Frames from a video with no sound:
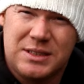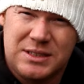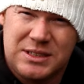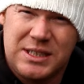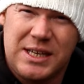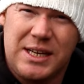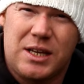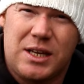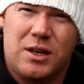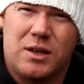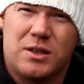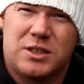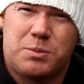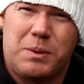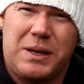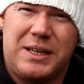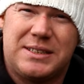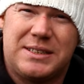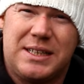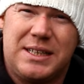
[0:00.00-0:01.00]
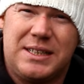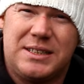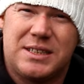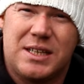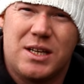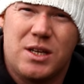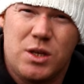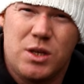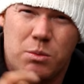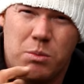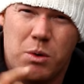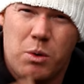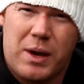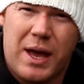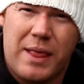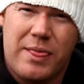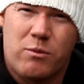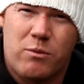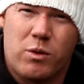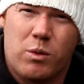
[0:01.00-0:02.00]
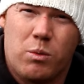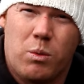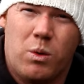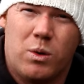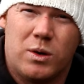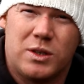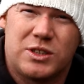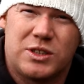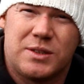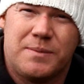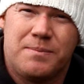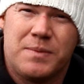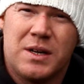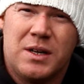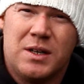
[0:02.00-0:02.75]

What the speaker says: seek your species, you will get the rewards.